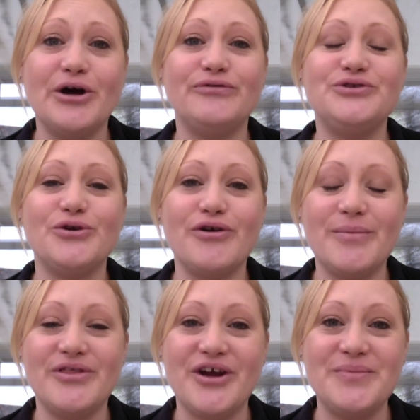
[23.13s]
after your
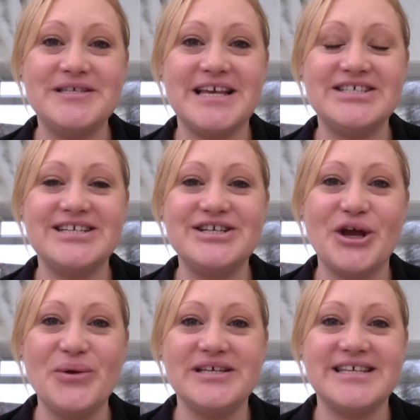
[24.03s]
aromatherapy session and
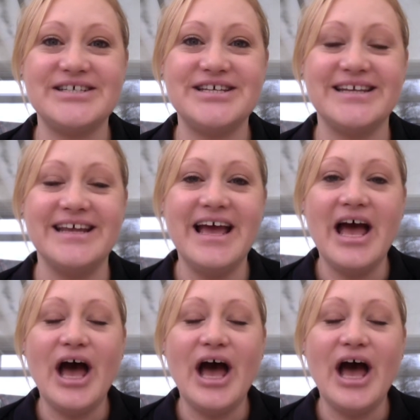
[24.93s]
yoga session.